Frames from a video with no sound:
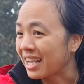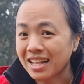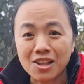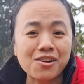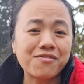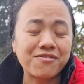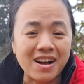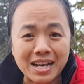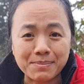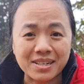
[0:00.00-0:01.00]
lot of
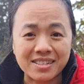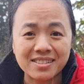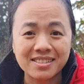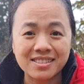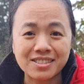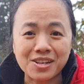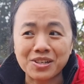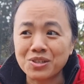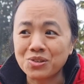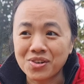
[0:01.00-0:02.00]
fiber. So
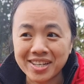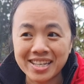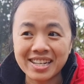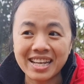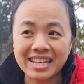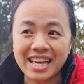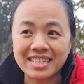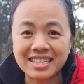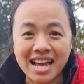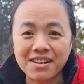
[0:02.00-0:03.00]
you drink it, it
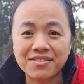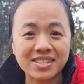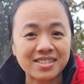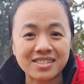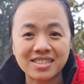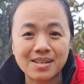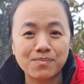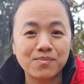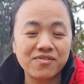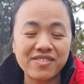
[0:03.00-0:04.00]
gets out of your
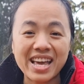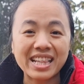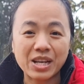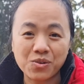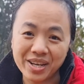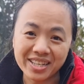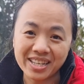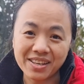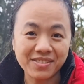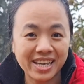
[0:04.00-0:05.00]
system fairly quick.
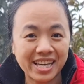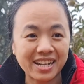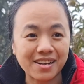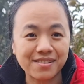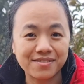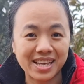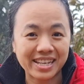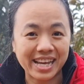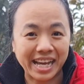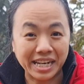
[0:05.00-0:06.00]
It gives you a hit of
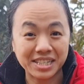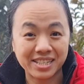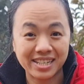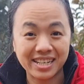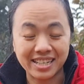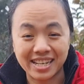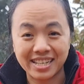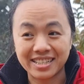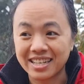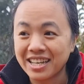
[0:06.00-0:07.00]
like energy, and
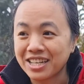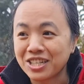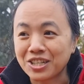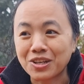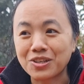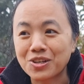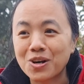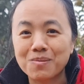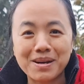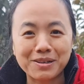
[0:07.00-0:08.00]
then, you know, you
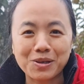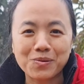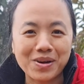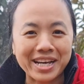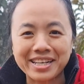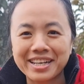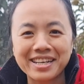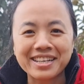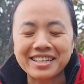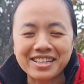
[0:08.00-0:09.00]
go about your way.
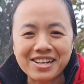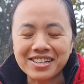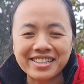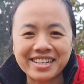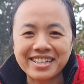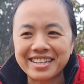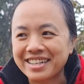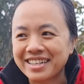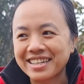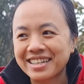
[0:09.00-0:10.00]
You're not
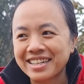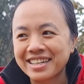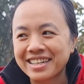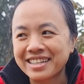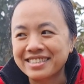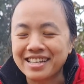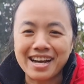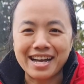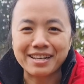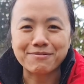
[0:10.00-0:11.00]
gonna
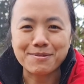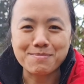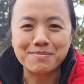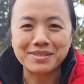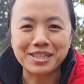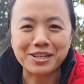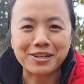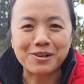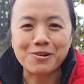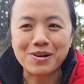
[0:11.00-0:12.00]
die from, you know,
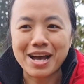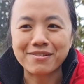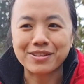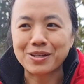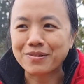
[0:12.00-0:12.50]
or have a lot